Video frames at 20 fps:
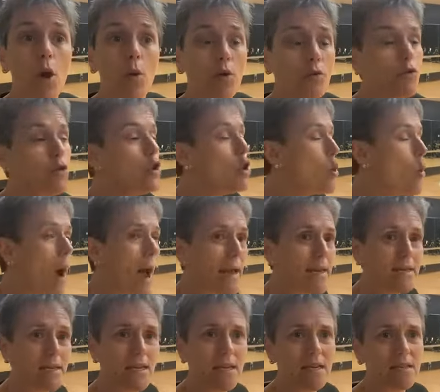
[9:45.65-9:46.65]
know, with new
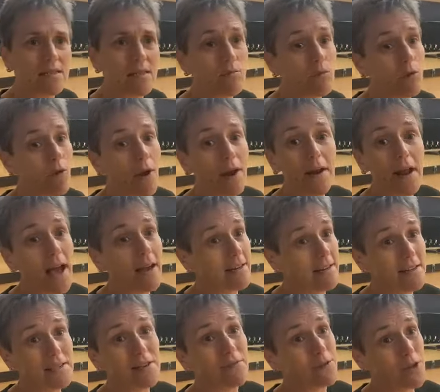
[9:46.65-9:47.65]
ideas. Some great mm-hmm.
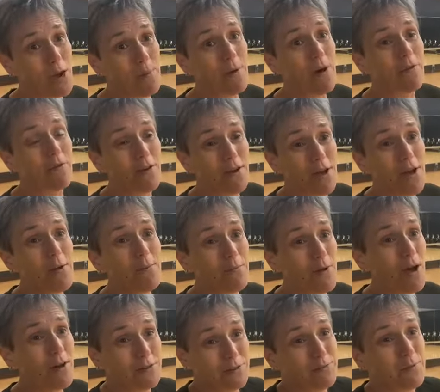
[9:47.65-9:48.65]
ideas have come of
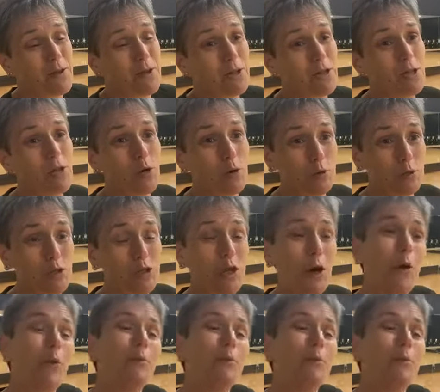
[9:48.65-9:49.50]
us being closed, you know.